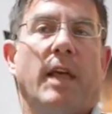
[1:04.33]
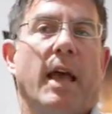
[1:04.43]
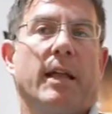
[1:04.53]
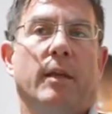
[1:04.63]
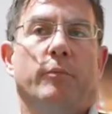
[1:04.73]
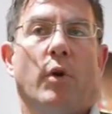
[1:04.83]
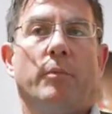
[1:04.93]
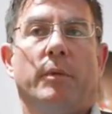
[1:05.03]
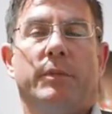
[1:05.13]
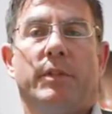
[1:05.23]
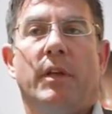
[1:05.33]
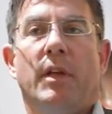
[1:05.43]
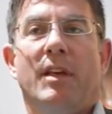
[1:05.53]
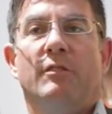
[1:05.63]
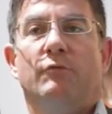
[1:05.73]
tackling problems.
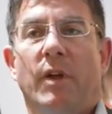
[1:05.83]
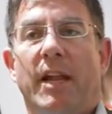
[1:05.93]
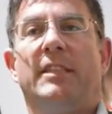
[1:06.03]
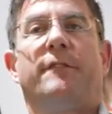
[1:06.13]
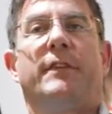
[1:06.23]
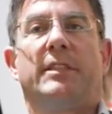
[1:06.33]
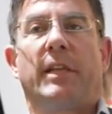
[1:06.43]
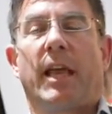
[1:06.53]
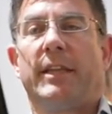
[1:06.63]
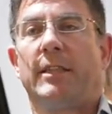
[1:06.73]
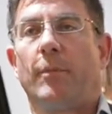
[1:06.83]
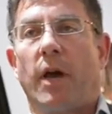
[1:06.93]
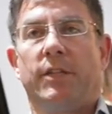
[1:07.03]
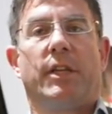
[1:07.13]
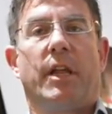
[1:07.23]
Really sophisticated.
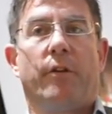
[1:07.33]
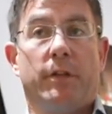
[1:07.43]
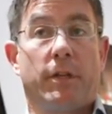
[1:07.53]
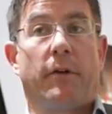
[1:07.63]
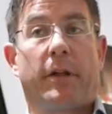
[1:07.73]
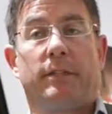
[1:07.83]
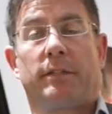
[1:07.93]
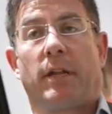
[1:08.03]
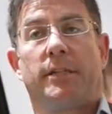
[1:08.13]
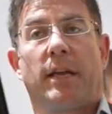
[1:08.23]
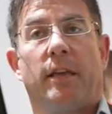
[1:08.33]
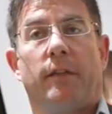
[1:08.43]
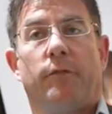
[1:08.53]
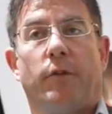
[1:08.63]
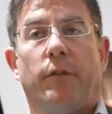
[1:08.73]
My engineering director is going to take
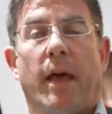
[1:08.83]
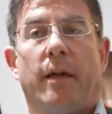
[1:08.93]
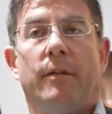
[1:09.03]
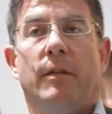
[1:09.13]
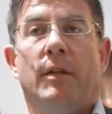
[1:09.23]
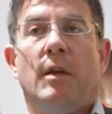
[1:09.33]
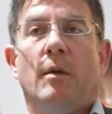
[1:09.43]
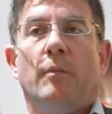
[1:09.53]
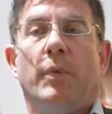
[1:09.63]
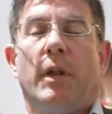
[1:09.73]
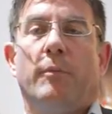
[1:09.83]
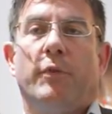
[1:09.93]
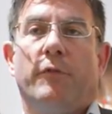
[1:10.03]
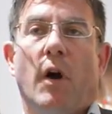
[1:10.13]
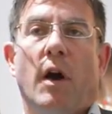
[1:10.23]
you through that. But it
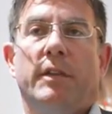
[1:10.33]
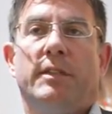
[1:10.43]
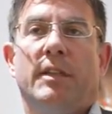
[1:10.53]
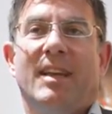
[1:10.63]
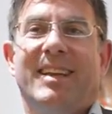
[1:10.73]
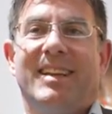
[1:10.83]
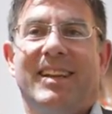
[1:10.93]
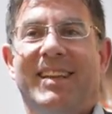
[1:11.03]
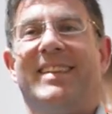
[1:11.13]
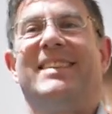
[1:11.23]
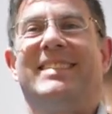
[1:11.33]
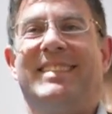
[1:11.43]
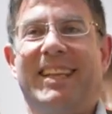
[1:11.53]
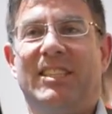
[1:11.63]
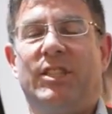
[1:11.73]
provides clear
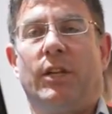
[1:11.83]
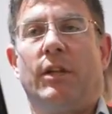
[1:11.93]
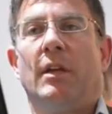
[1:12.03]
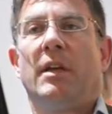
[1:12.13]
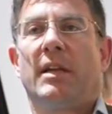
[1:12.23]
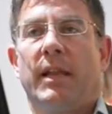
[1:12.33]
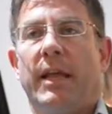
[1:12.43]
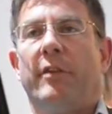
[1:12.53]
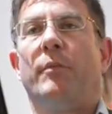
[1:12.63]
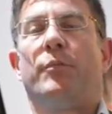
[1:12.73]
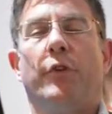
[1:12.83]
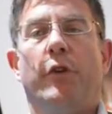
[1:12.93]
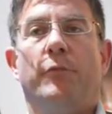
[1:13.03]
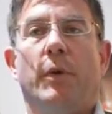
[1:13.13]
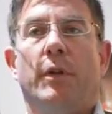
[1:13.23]
distinction, clear
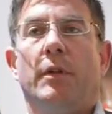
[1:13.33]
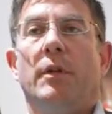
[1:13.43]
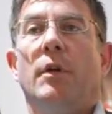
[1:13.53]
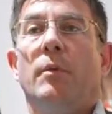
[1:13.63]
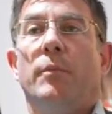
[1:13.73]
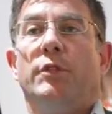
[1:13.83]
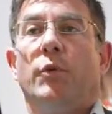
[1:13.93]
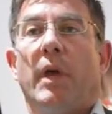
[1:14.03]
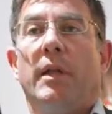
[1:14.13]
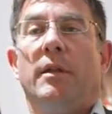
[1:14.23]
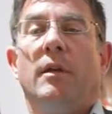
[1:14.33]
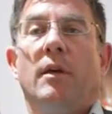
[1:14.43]
improvement between